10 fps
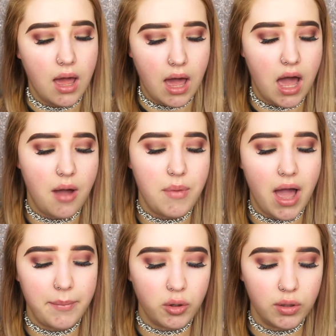
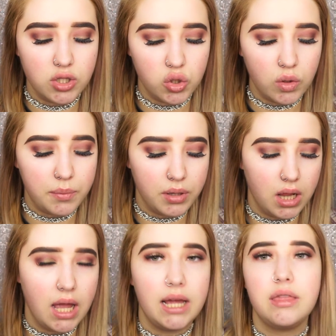I'm going to
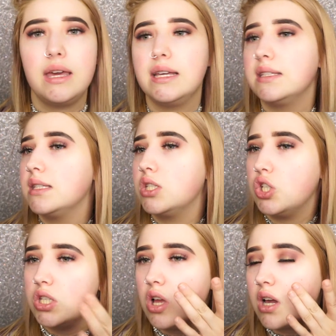apply this
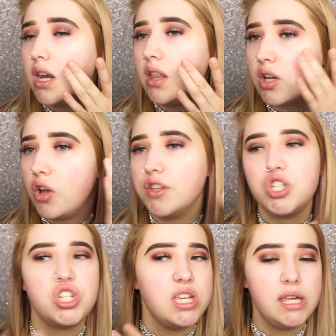just kind of like on the
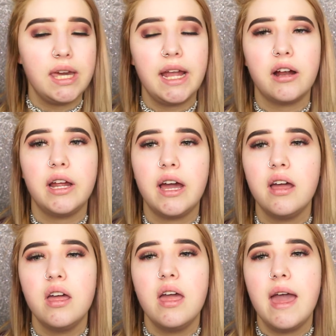cheek area
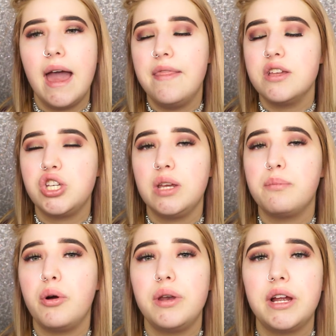and the
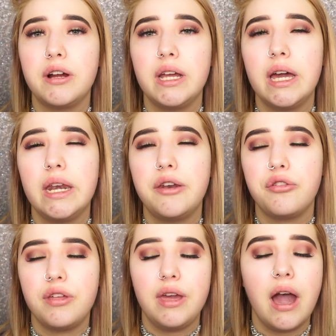cheekbone area and under
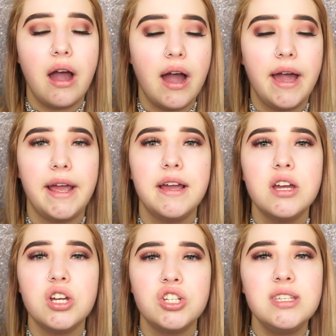the eye,
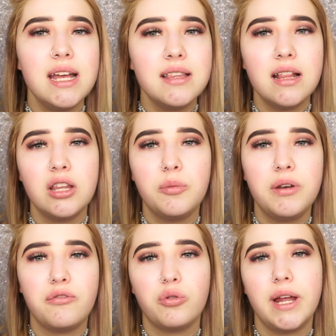just to add that little bit
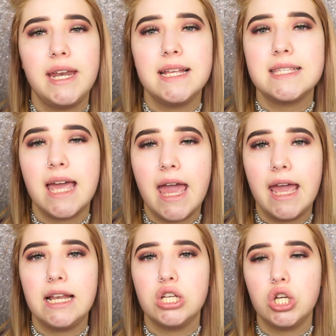of radiance
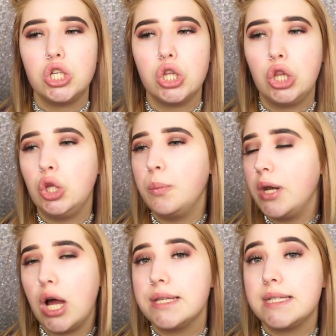and
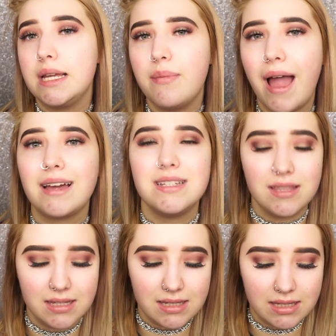luminosity back into
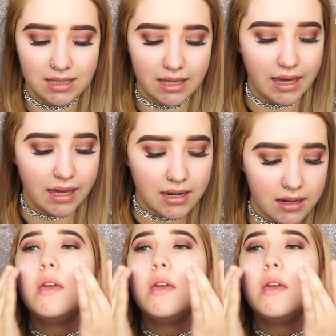the skin.